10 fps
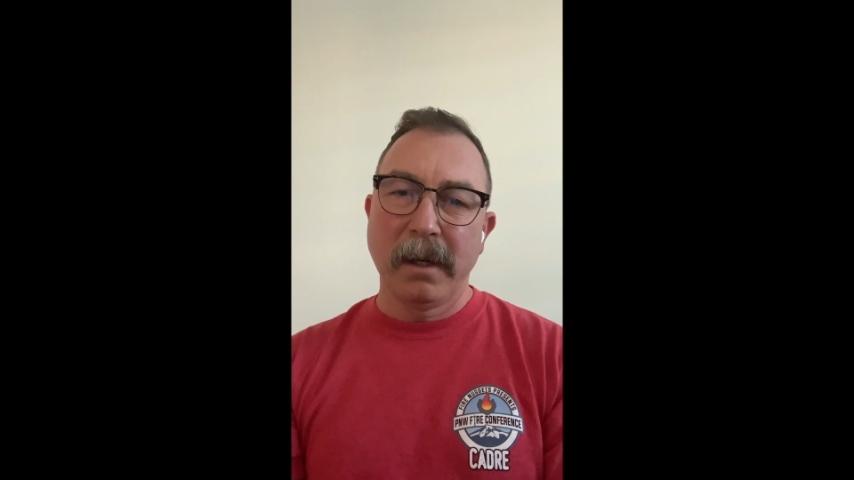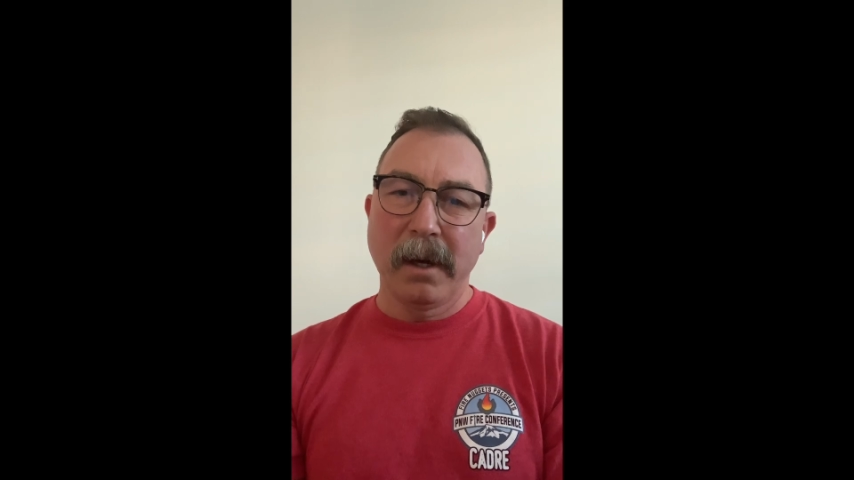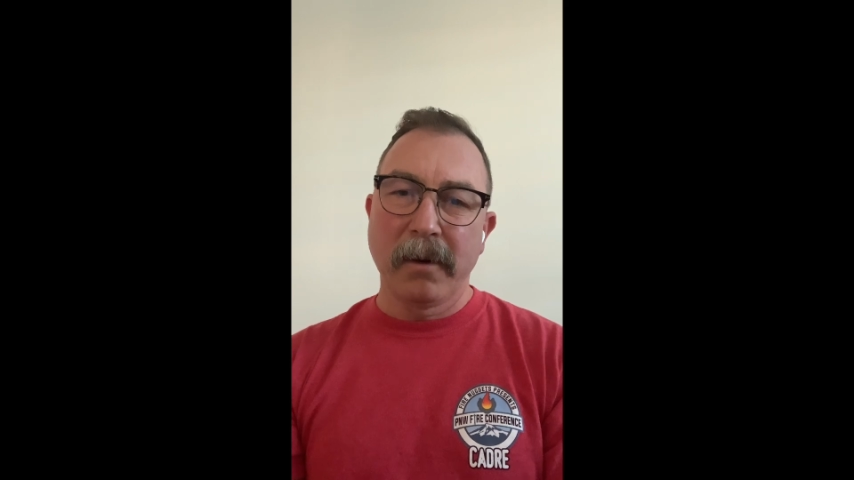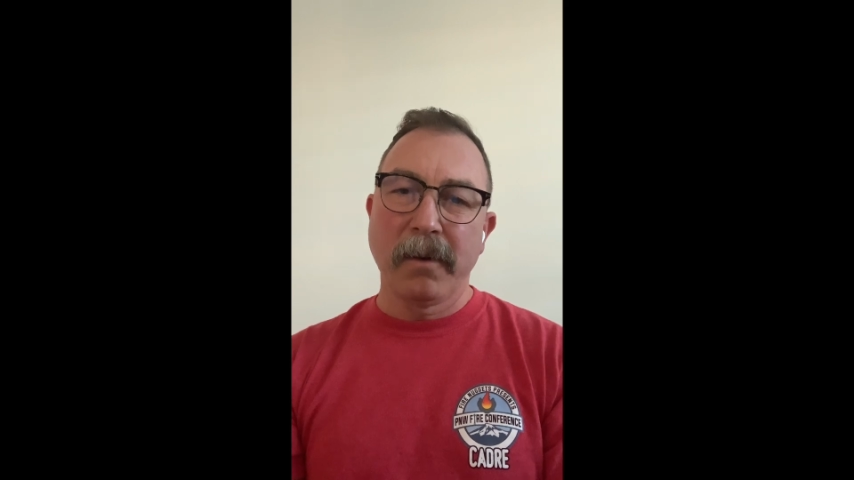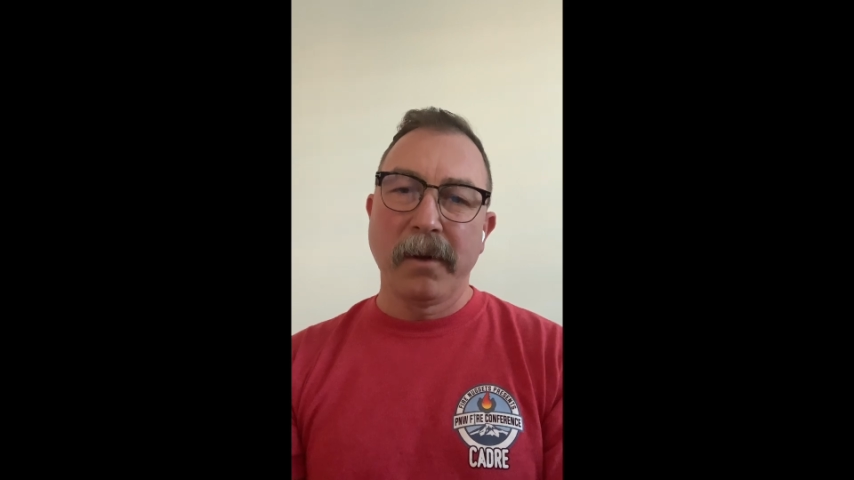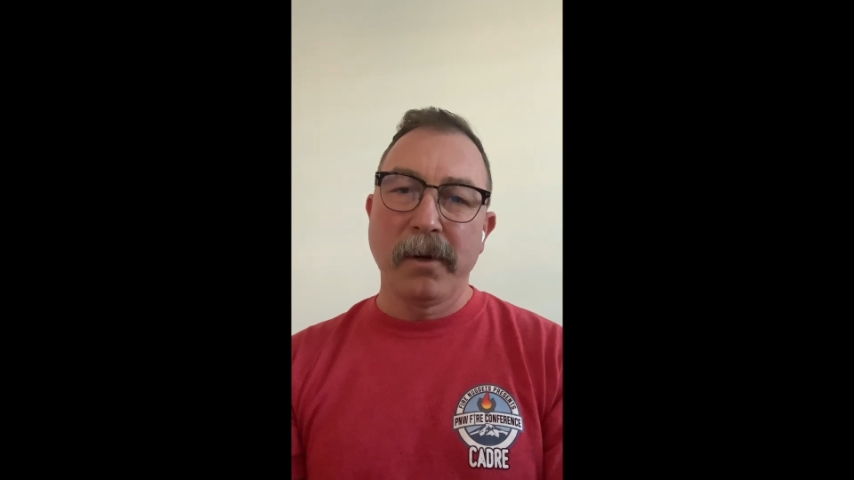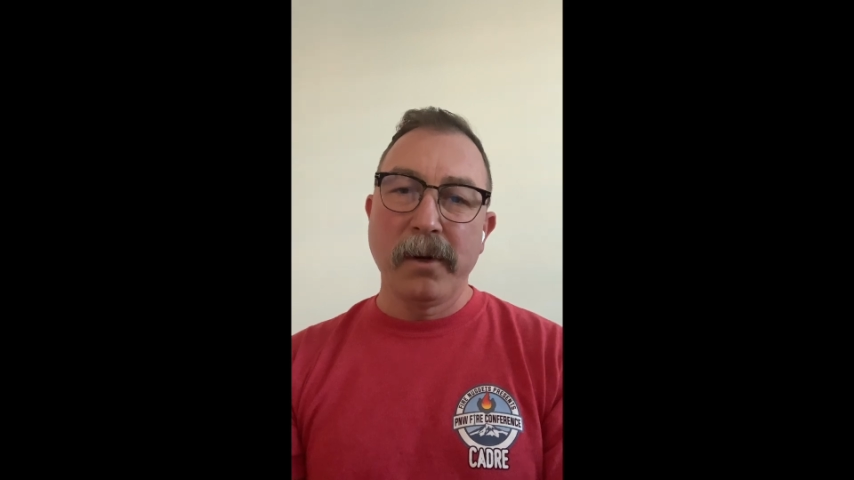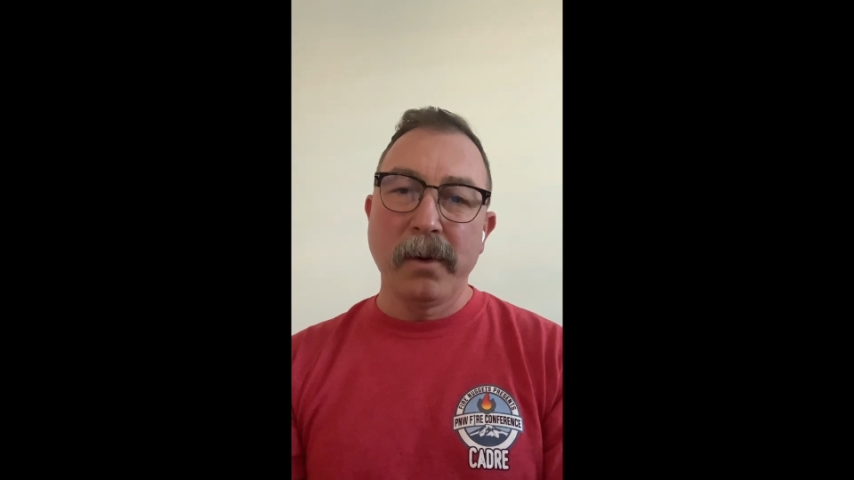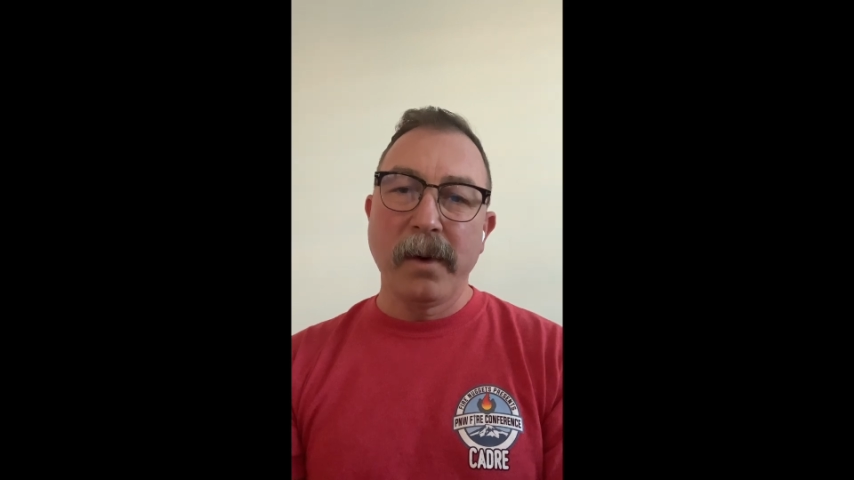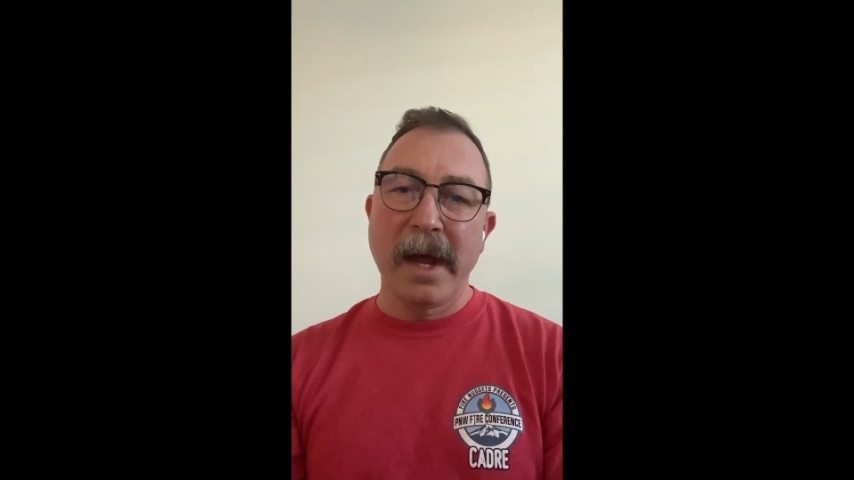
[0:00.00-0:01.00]
under the
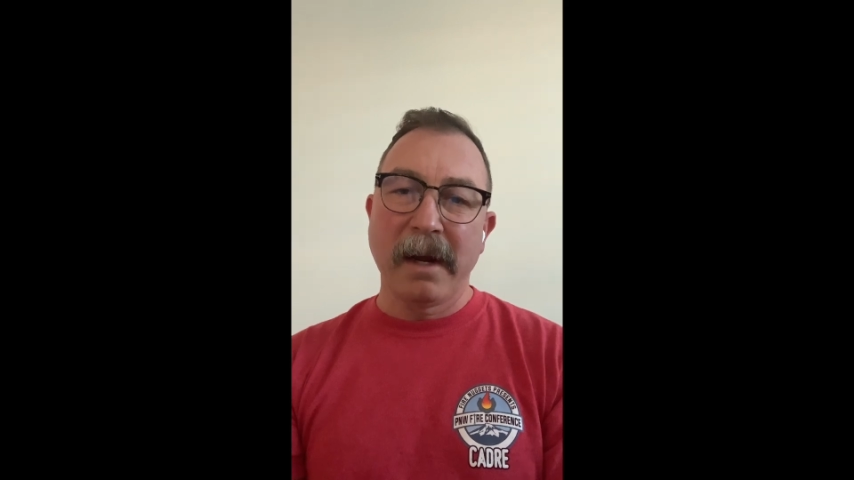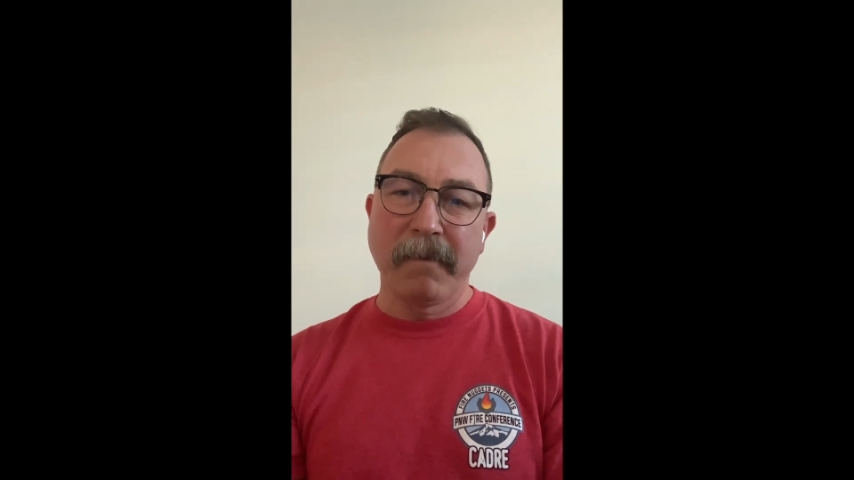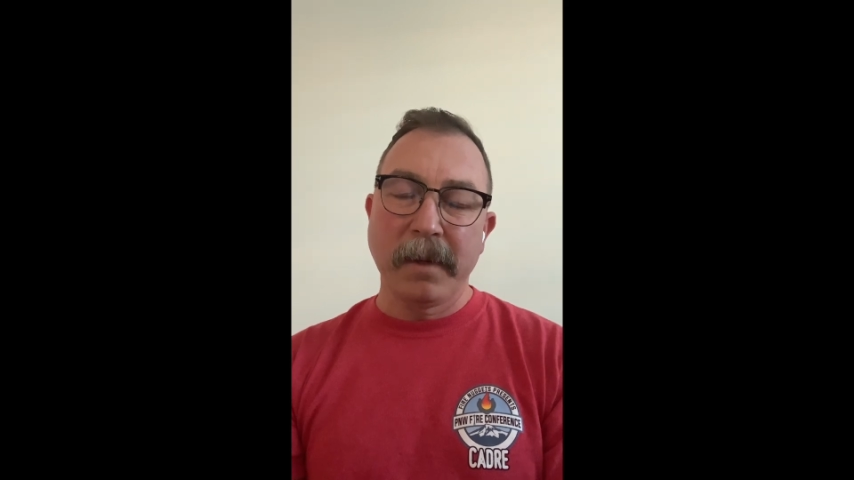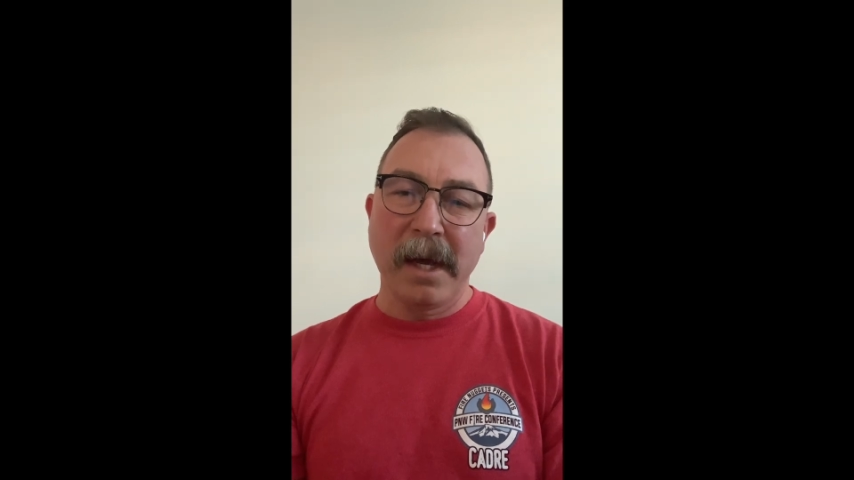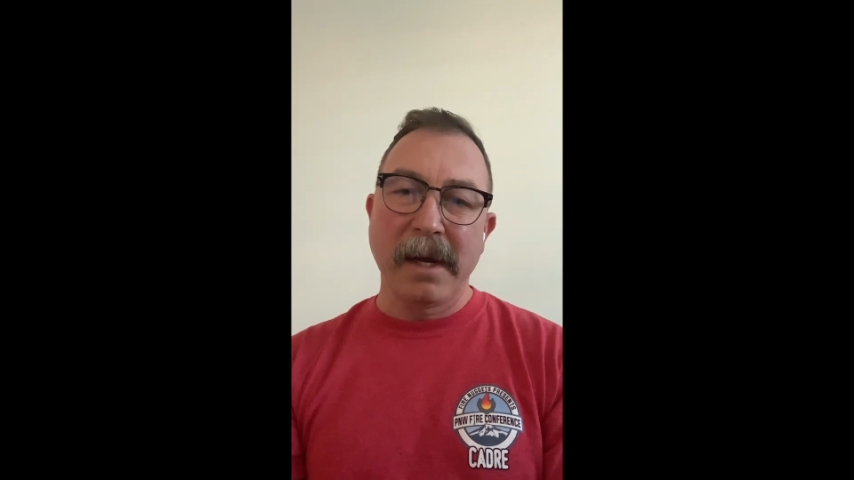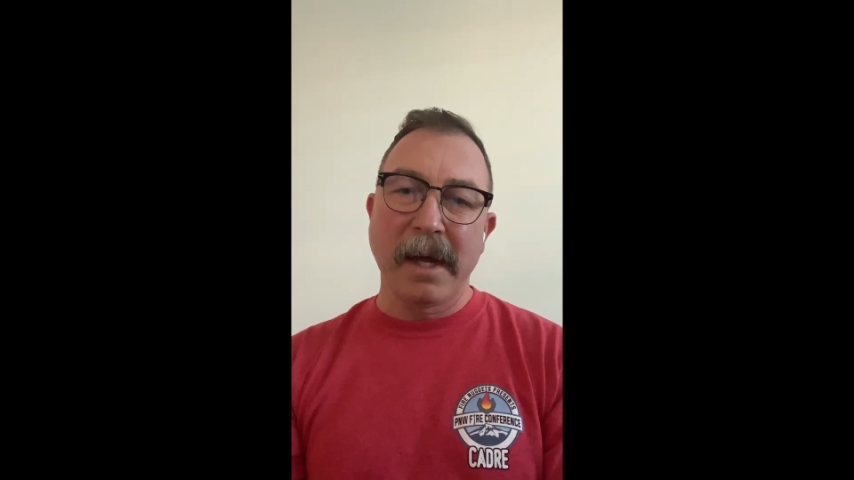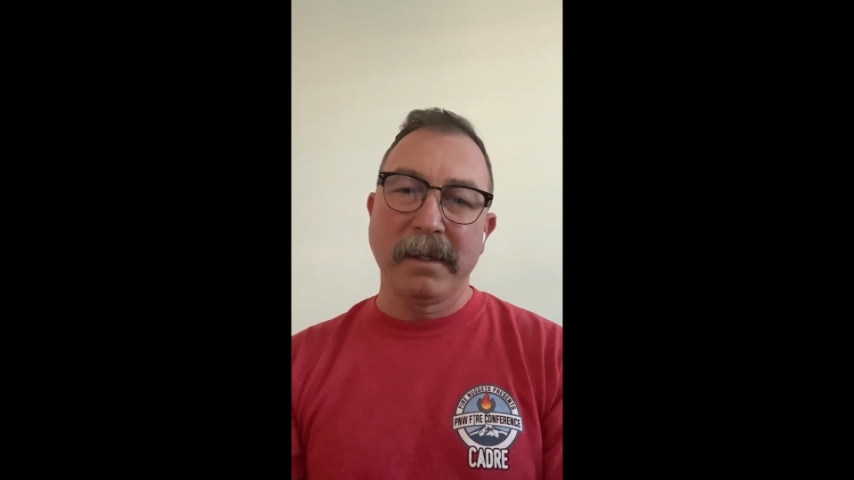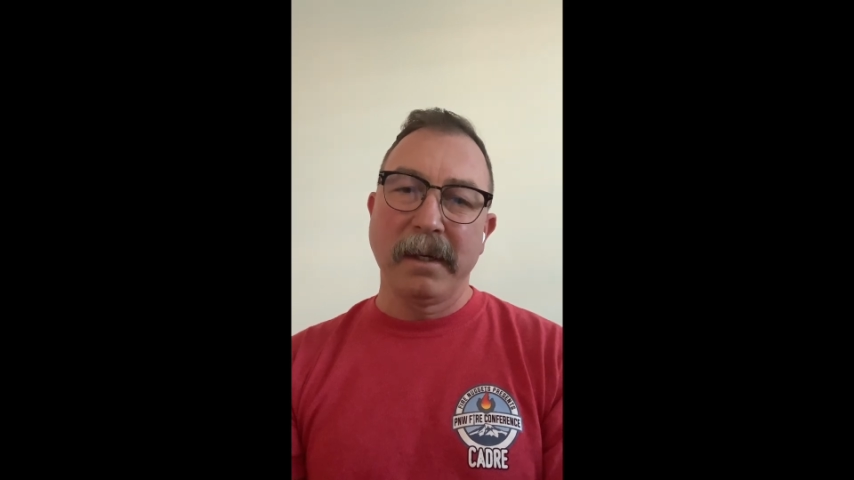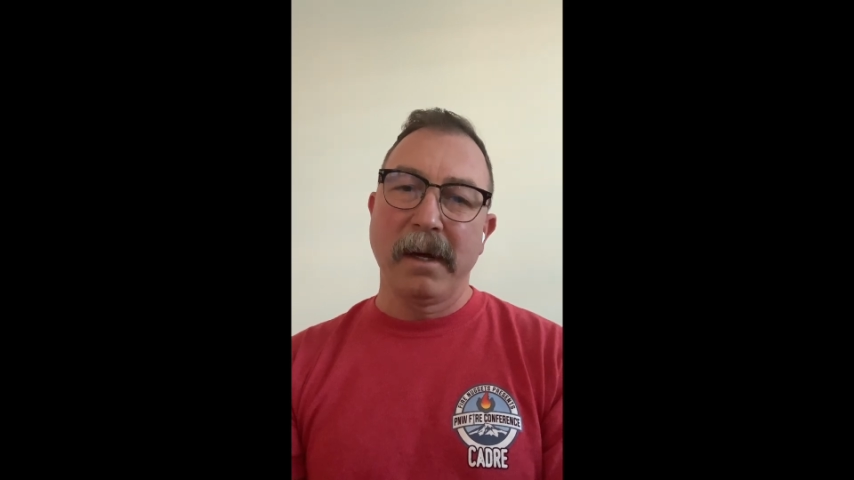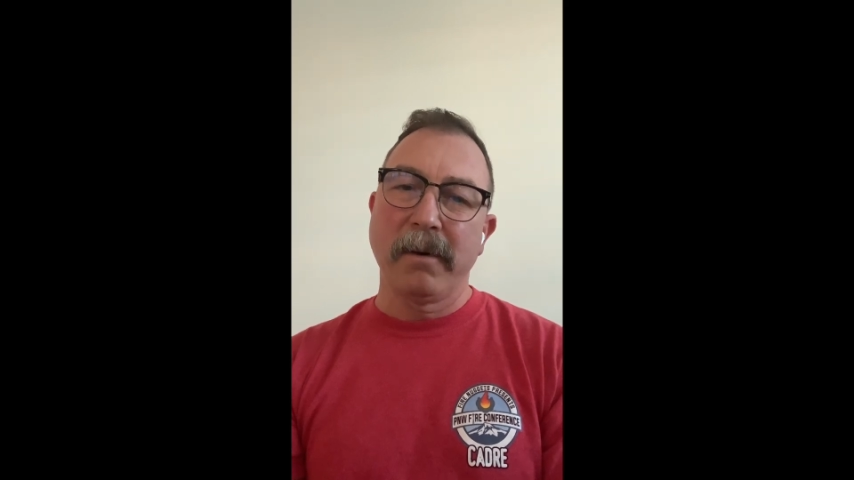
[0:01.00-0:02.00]
new NFPA
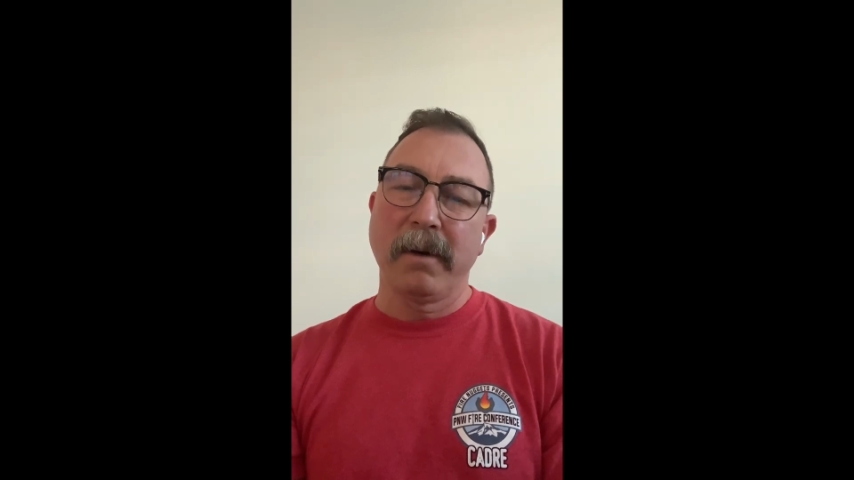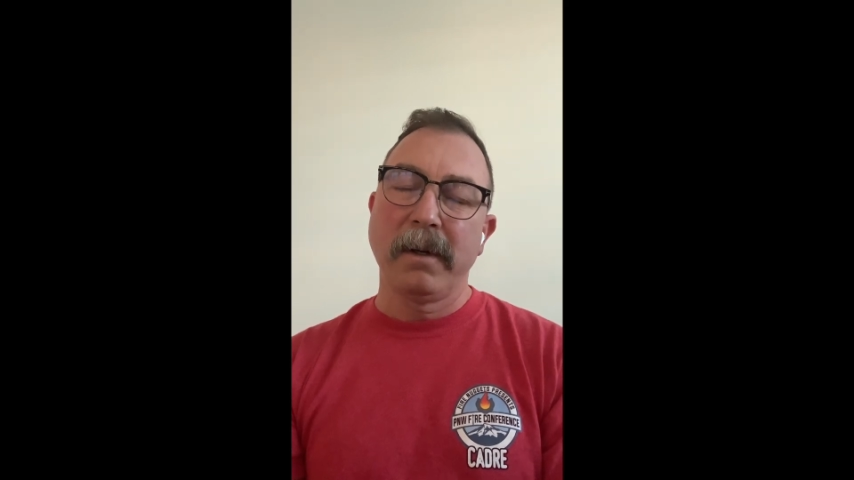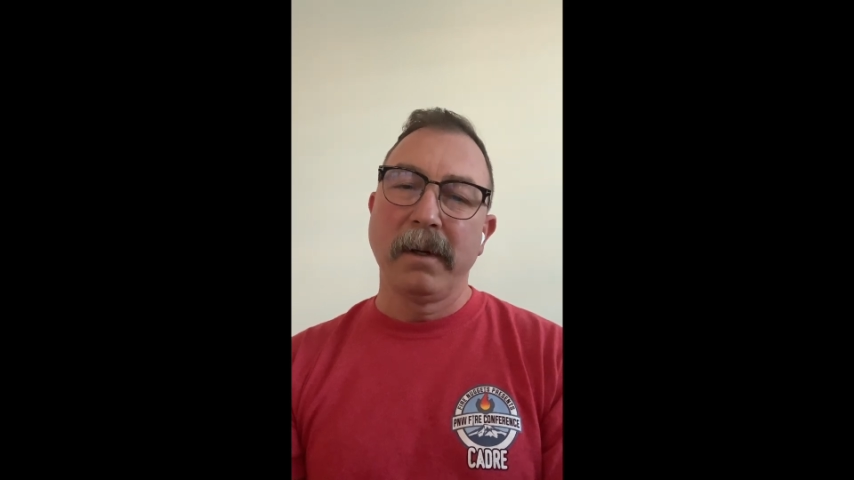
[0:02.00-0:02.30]
1900.